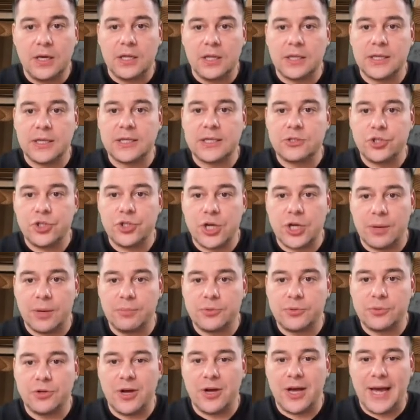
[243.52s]
Let's
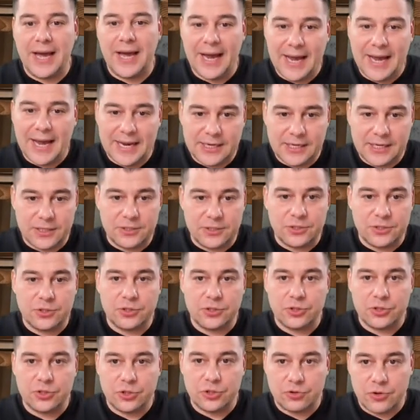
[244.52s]
jump to edit
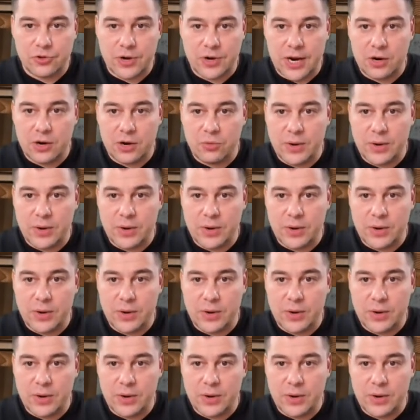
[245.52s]
straight